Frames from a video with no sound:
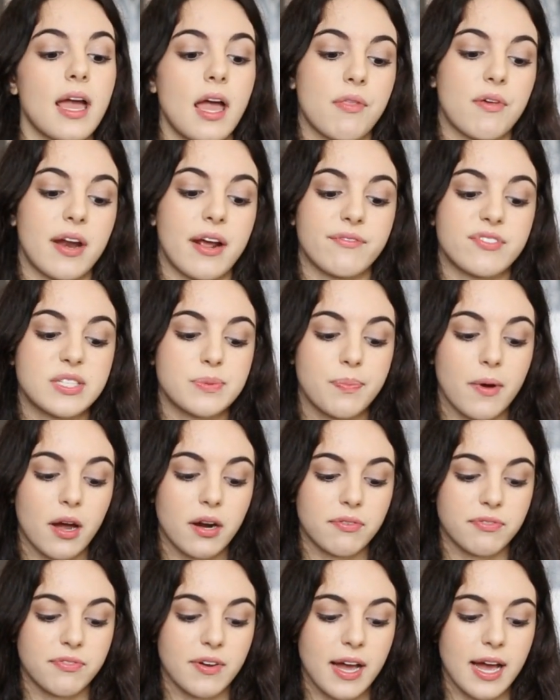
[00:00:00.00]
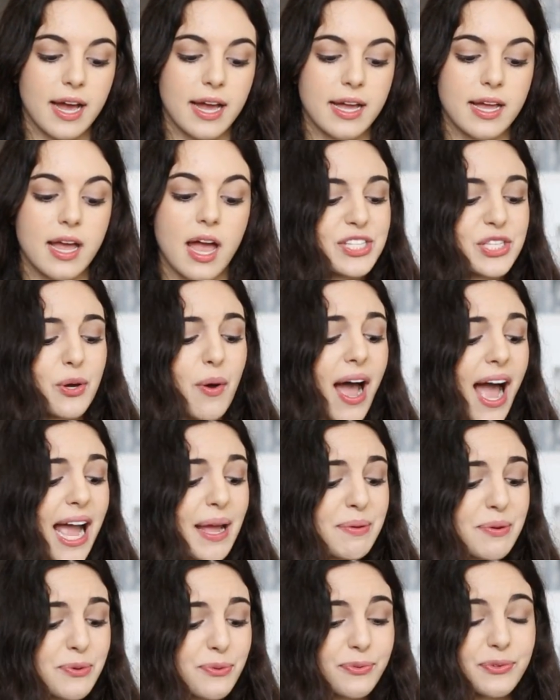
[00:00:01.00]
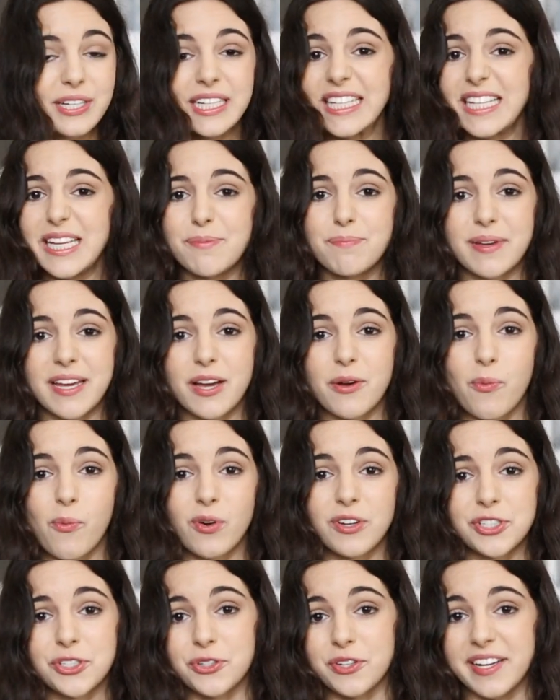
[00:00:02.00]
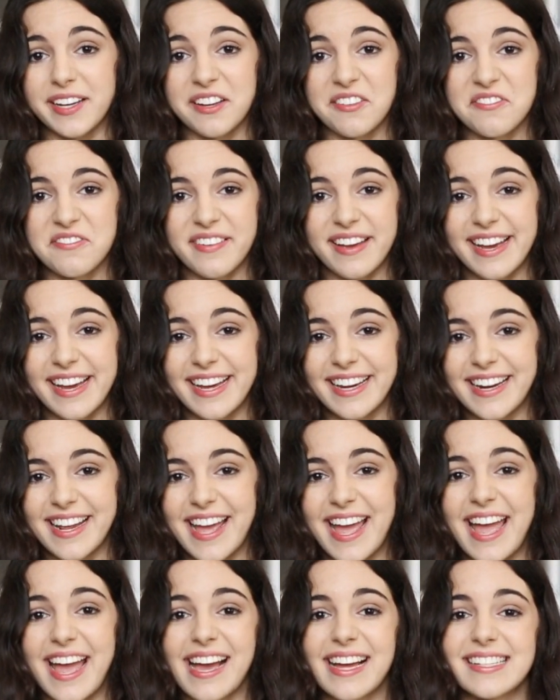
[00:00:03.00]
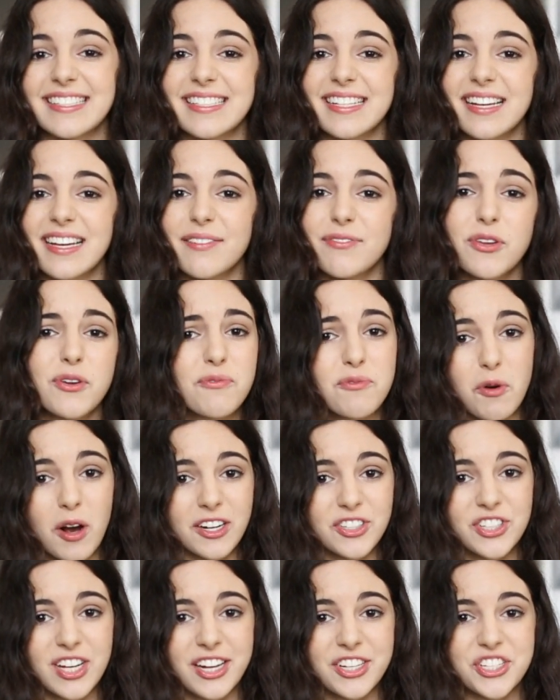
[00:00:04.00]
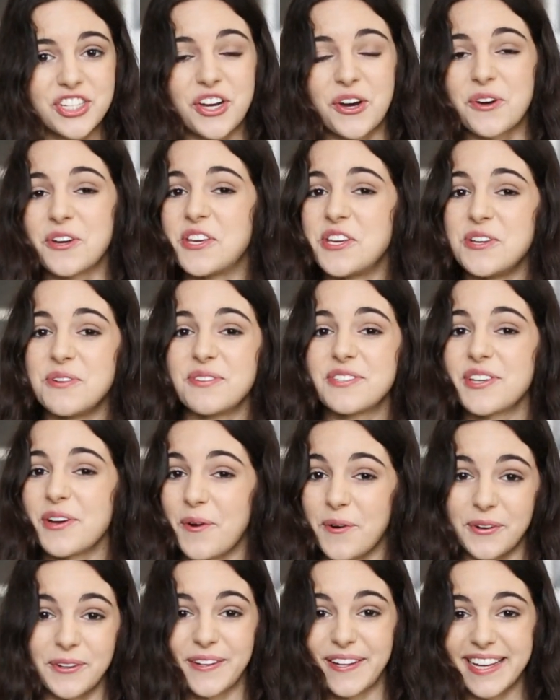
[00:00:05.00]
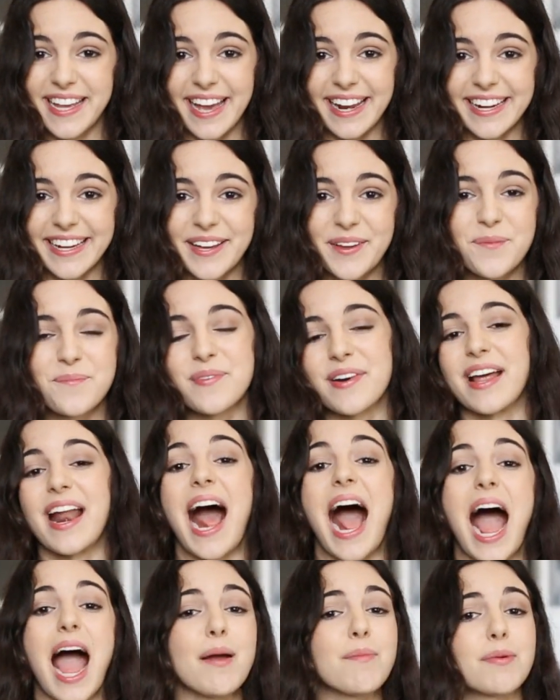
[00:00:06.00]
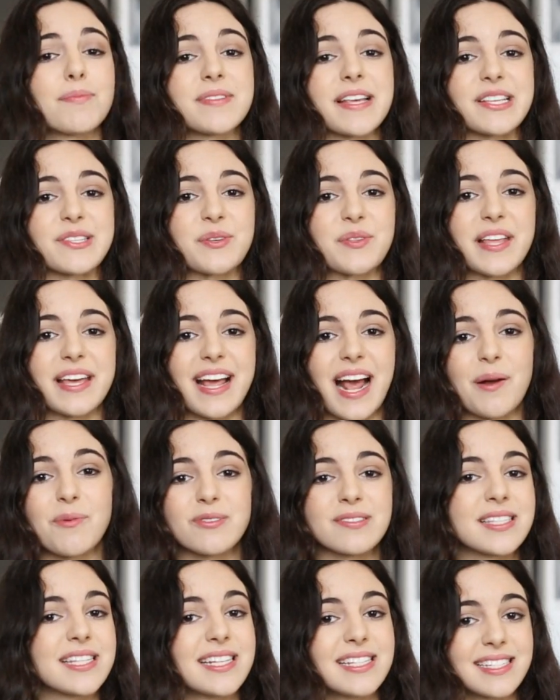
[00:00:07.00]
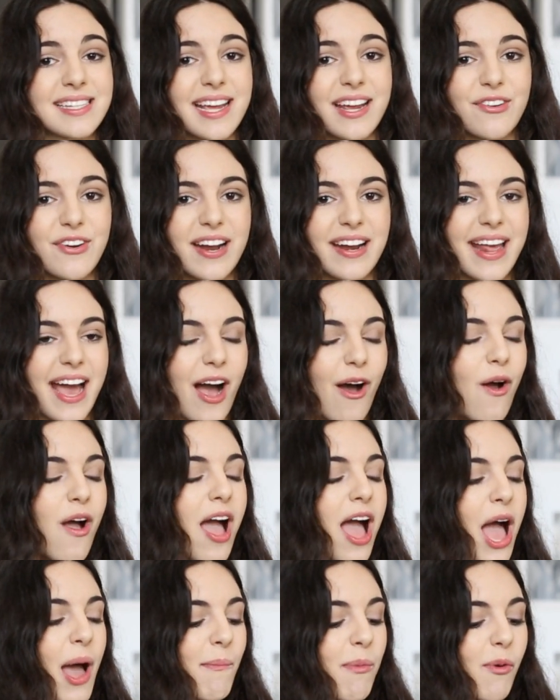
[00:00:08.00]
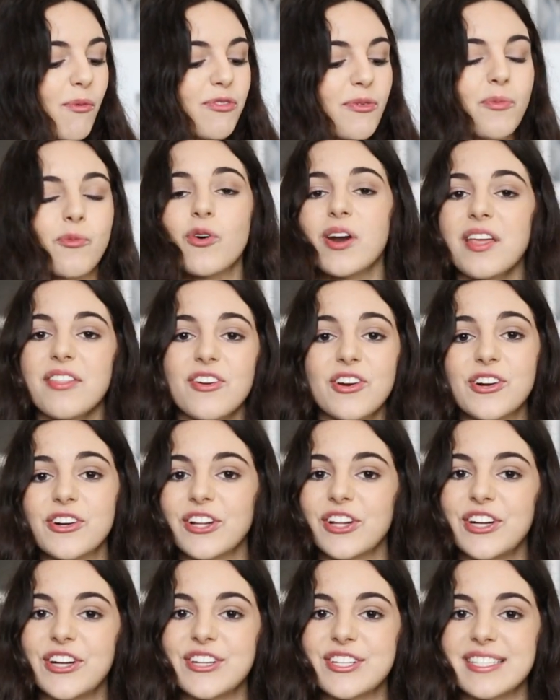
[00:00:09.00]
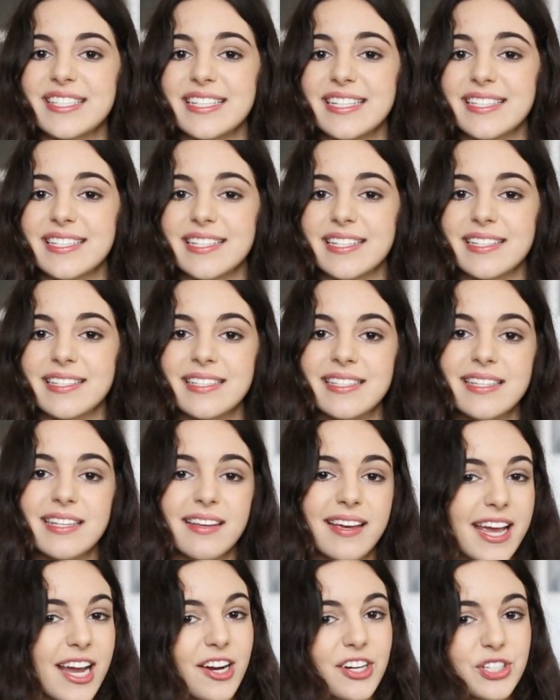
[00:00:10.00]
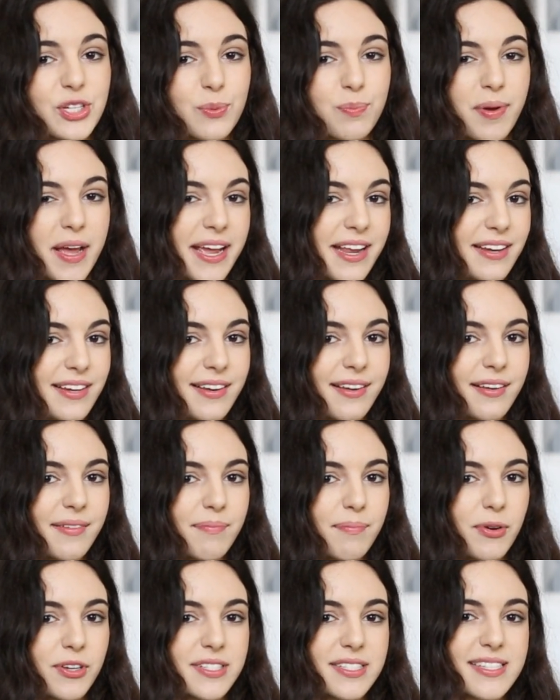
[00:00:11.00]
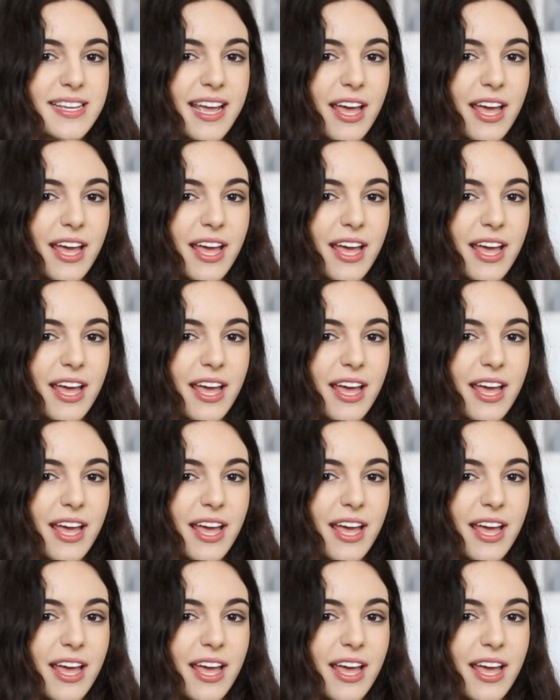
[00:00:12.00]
and then I have Spotify. So I'm a really big One Tree Hill fan, and if you've watched that show, you totally get it, but I'm obsessed with it. I'm on season 8 right now, but from one of the earlier seasons, the character Peyton put